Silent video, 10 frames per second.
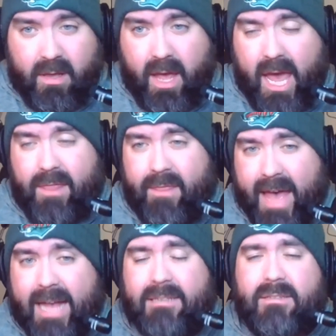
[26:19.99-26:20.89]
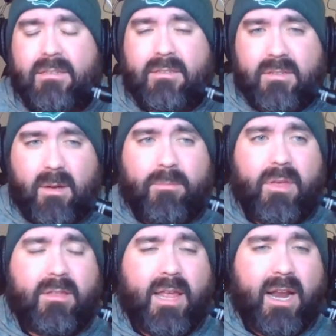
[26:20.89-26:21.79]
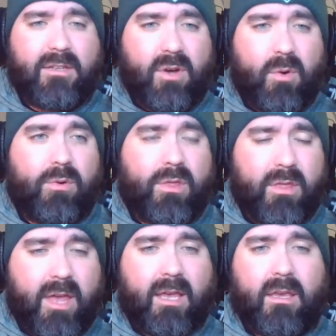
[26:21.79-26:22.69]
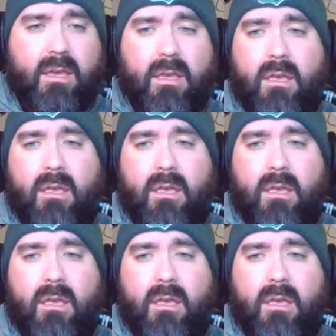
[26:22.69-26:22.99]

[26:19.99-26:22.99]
And that's something that I don't think